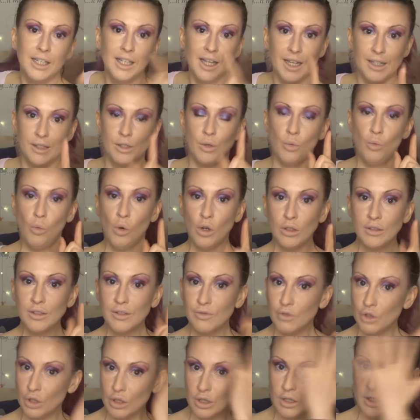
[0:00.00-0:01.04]
Okay, so once
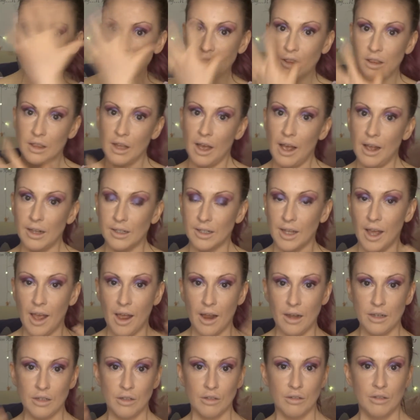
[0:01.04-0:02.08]
I've done that
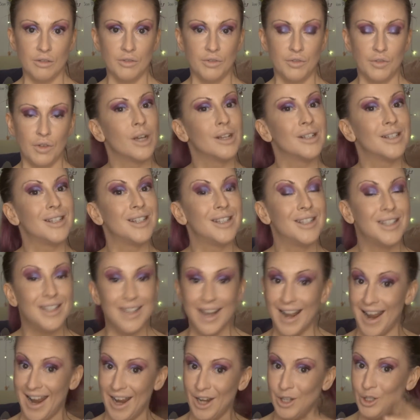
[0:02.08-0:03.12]
kind of
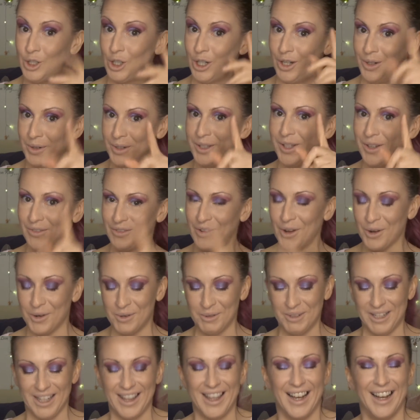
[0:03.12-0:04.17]
stage, once I've got
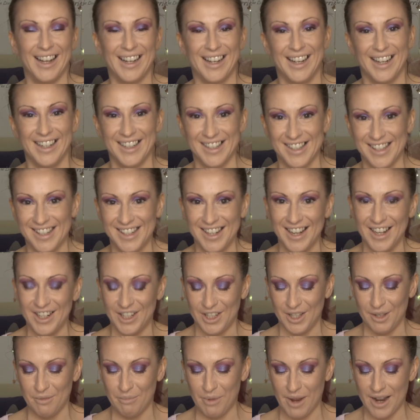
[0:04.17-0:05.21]
up to that kind of stage
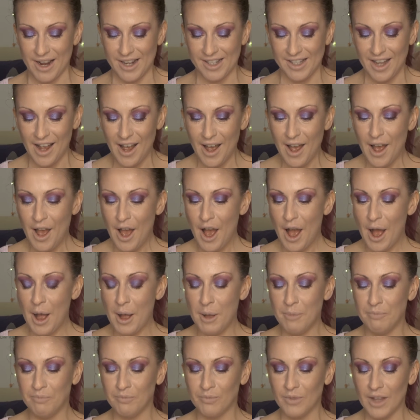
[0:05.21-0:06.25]
in the base,
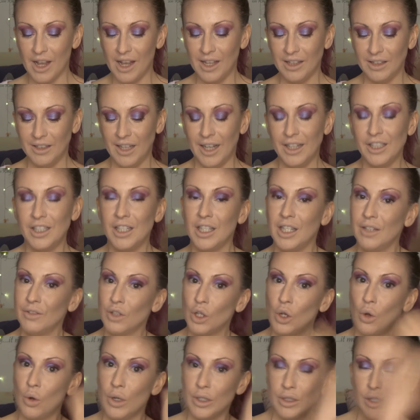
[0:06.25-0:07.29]
um, I like to give a
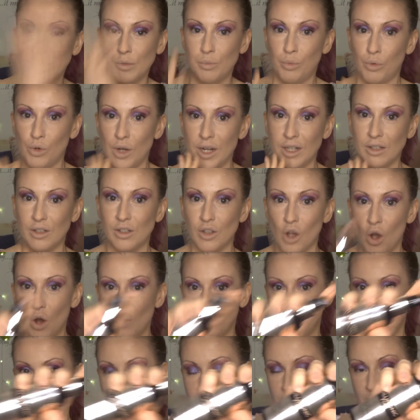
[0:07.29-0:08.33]
quick spritz
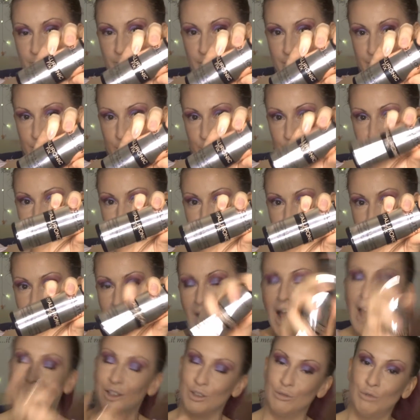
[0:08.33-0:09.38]
of the Revolution
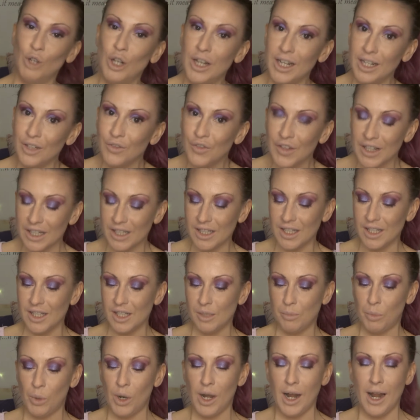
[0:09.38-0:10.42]
Hyaluronic Fixing
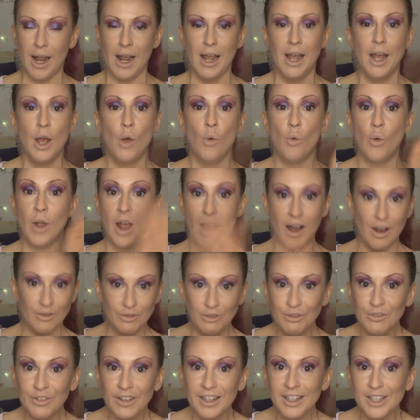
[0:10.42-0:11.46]
Spray. We
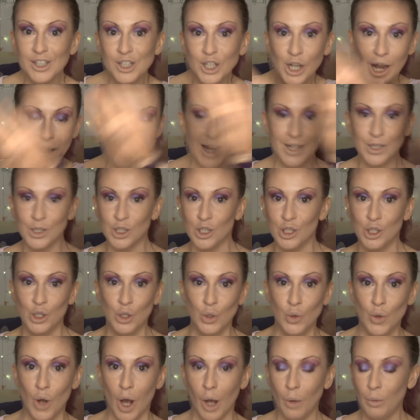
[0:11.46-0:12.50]
haven't finished yet,
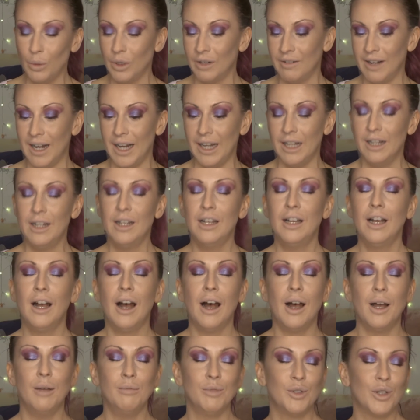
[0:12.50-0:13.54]
do not worry.
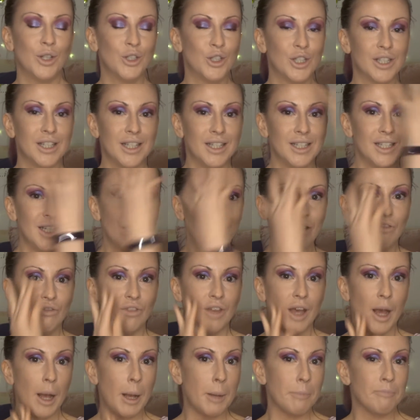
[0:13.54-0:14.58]
Um, so I just like to give
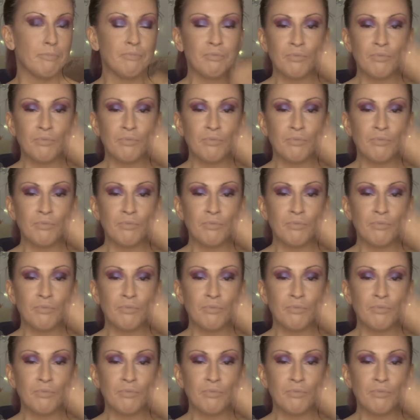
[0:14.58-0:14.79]
that